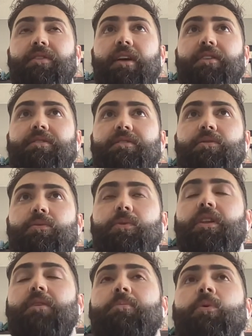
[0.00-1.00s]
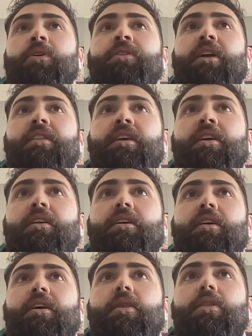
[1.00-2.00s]
That's really important. I think
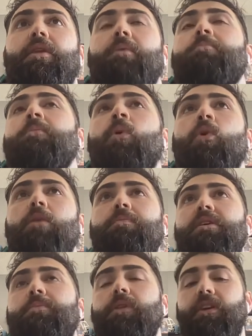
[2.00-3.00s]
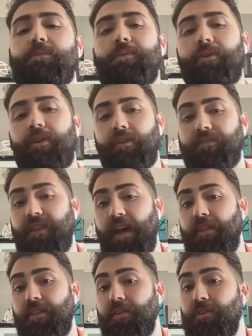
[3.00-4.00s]
that more people experience
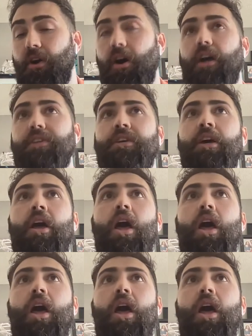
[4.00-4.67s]
that than not.